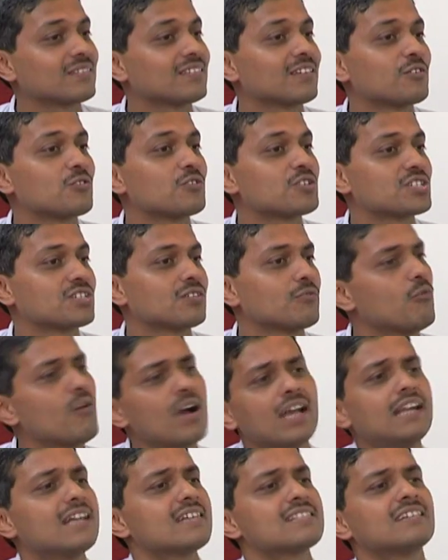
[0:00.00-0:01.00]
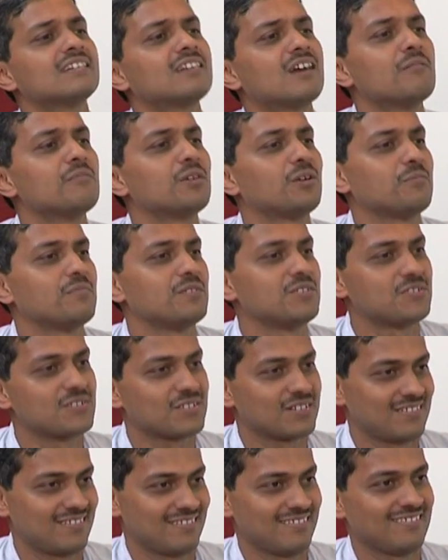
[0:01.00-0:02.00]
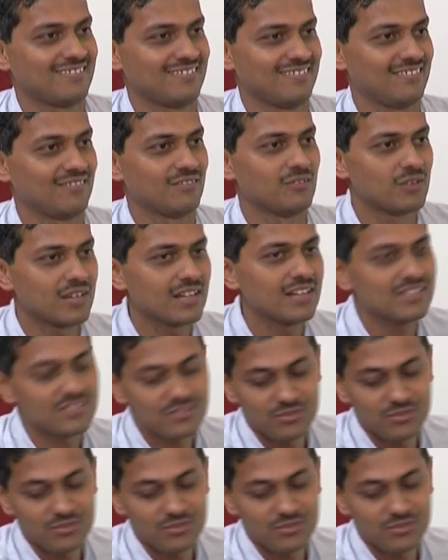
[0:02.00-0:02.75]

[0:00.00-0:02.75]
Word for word: the question why does not come into picture okay.